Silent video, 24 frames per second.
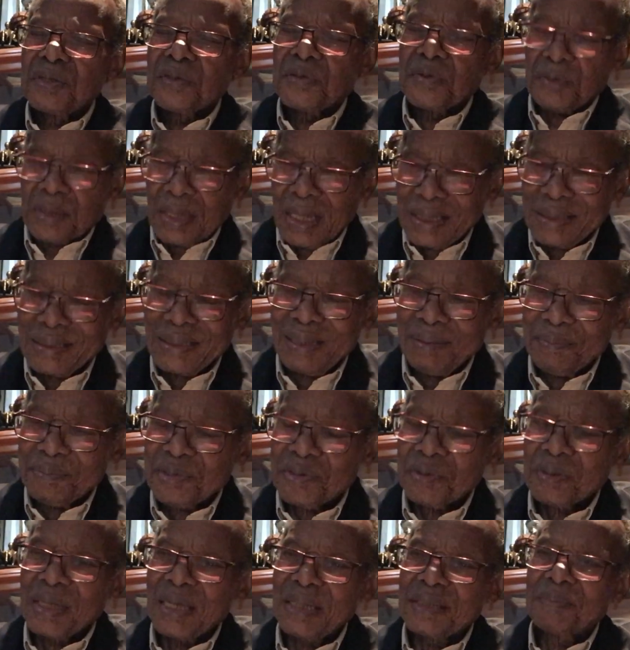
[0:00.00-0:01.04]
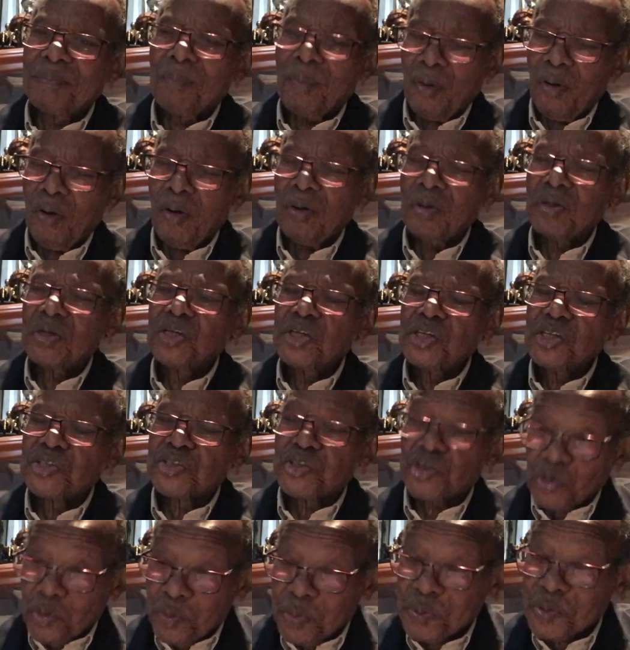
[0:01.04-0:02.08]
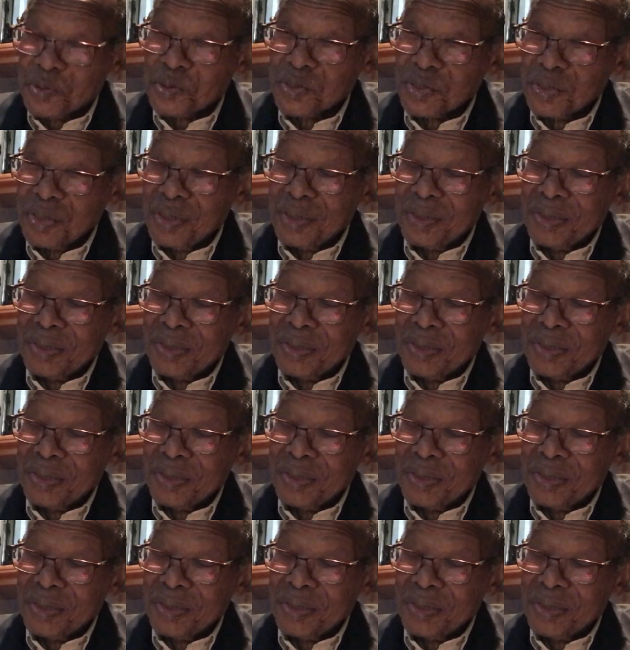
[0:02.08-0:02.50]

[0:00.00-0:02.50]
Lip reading: to get them to get more troops